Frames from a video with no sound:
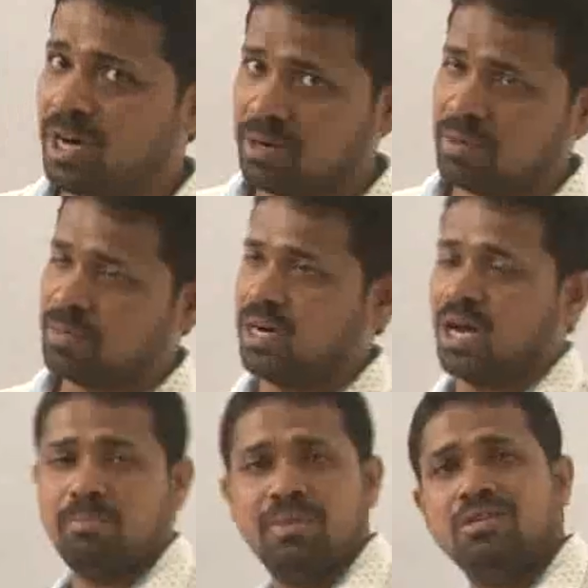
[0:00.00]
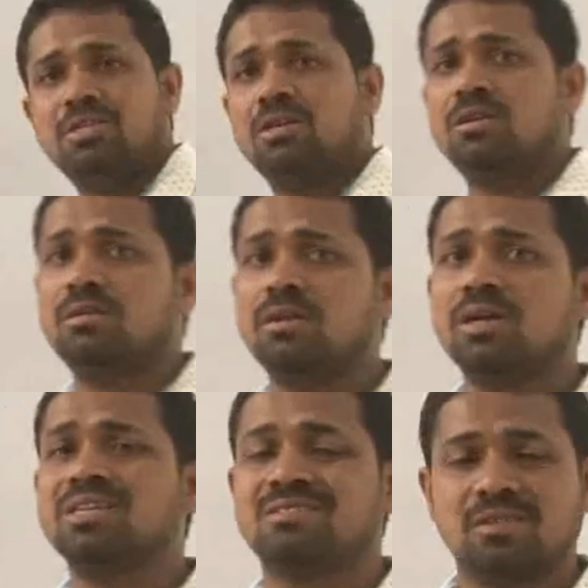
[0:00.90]
but, remember, dimension
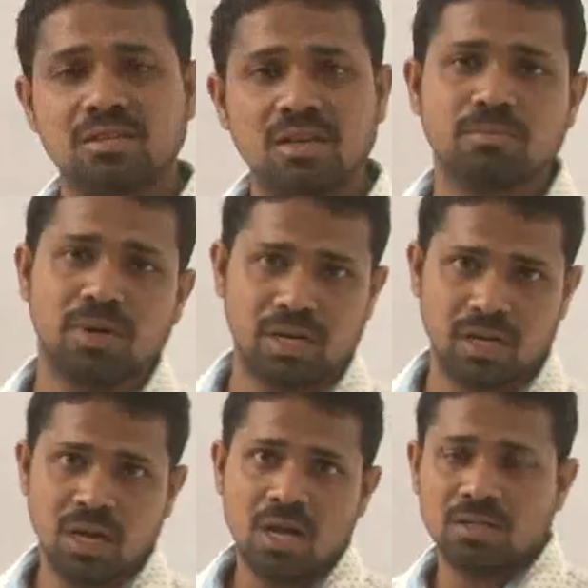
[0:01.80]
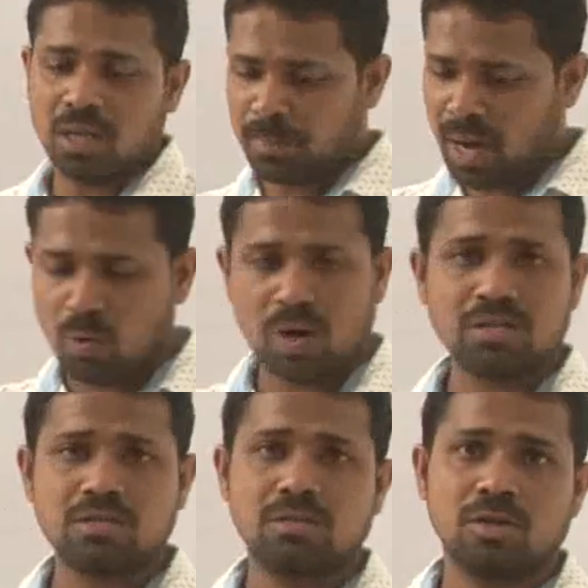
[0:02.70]
is nothing but the
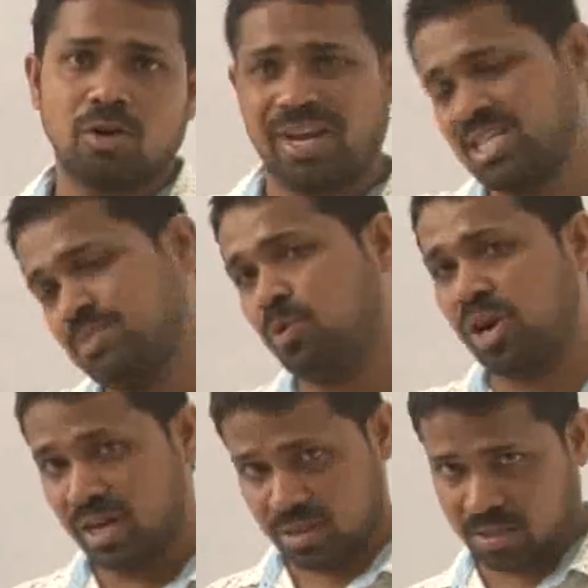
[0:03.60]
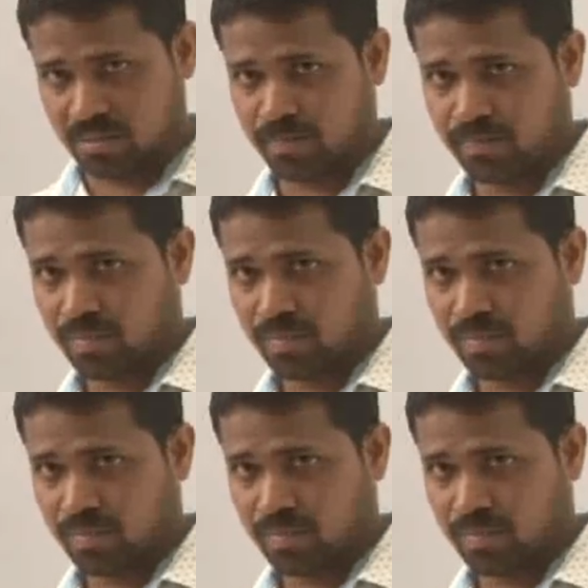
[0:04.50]
powers or exponents.